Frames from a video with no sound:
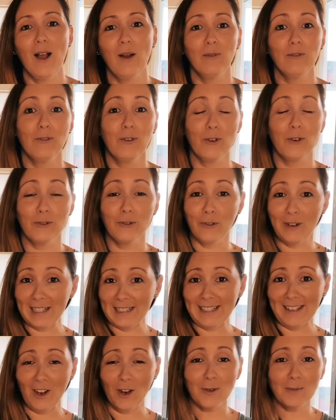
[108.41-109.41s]
for
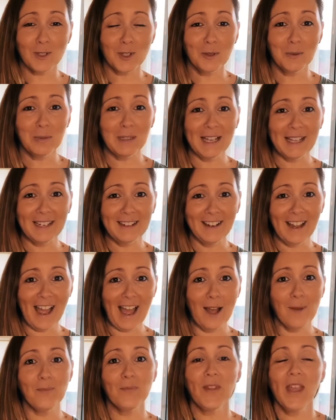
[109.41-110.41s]
Freely Homeschool Planner
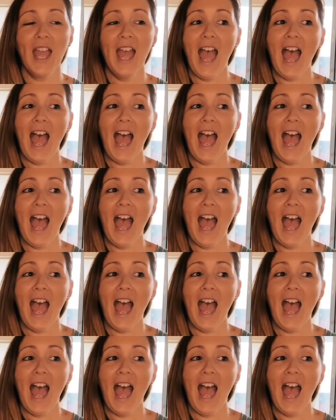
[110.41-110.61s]
app.